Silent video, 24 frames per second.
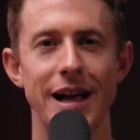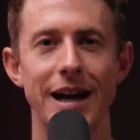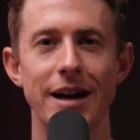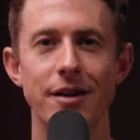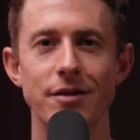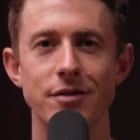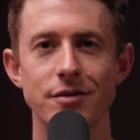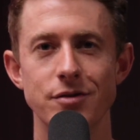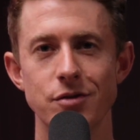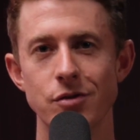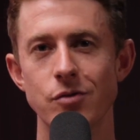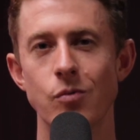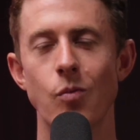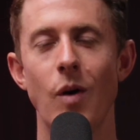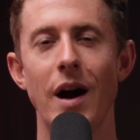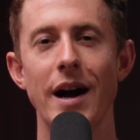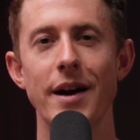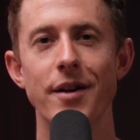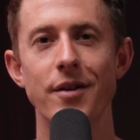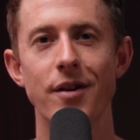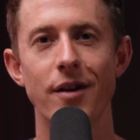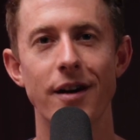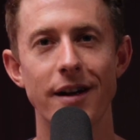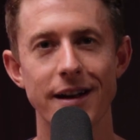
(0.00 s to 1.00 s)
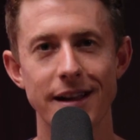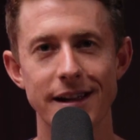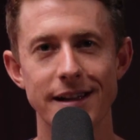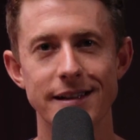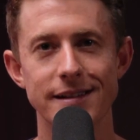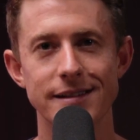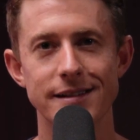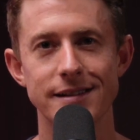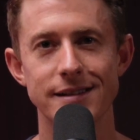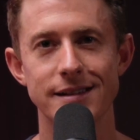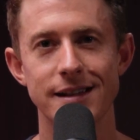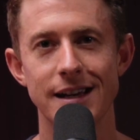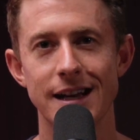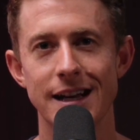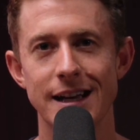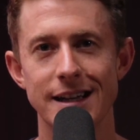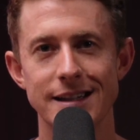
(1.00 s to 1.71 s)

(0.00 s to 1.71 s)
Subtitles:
out to a wider audience.